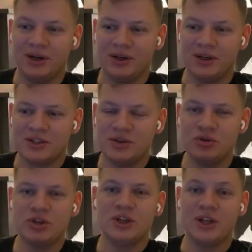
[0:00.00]
because
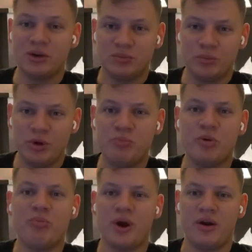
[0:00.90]
usually like we
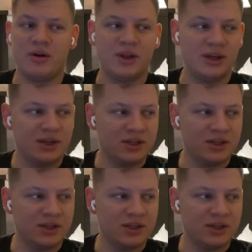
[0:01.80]
prepare like